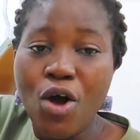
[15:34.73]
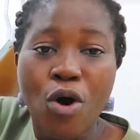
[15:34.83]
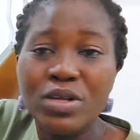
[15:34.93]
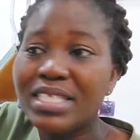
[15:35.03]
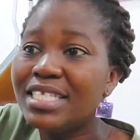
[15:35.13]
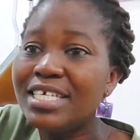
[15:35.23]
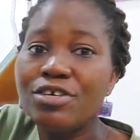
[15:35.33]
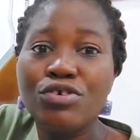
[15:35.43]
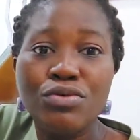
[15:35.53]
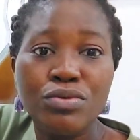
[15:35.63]

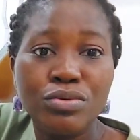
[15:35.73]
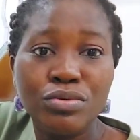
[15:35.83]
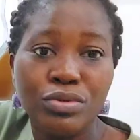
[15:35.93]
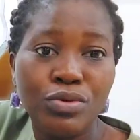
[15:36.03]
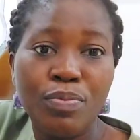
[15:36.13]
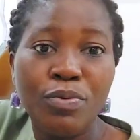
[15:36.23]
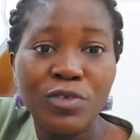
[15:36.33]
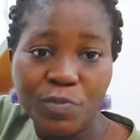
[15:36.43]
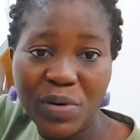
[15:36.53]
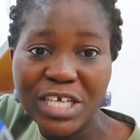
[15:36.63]
Until you
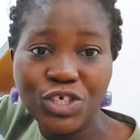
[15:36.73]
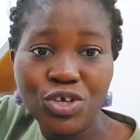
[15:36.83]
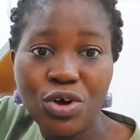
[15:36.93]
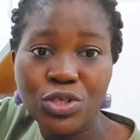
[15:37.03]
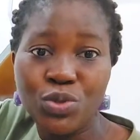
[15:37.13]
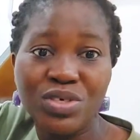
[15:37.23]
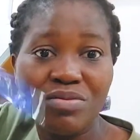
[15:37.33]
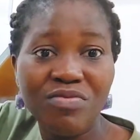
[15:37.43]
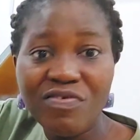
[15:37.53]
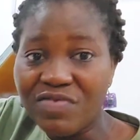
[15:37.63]
put pressure to
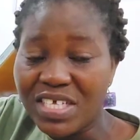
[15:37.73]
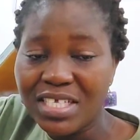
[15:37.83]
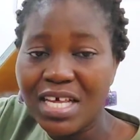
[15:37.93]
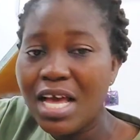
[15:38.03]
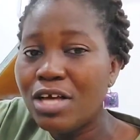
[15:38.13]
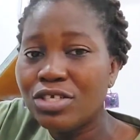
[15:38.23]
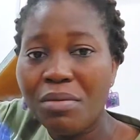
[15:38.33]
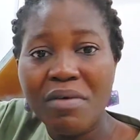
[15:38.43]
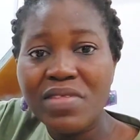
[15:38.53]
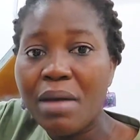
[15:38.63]
remove it,
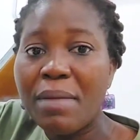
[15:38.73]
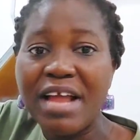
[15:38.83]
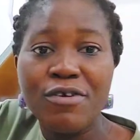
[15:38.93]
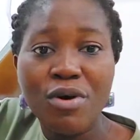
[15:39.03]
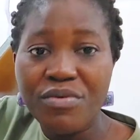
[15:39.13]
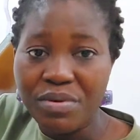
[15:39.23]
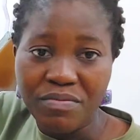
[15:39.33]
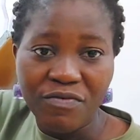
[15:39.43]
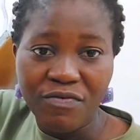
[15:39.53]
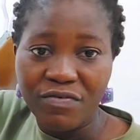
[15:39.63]
some of them might not
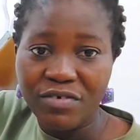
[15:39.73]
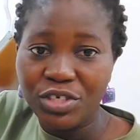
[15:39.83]
remove.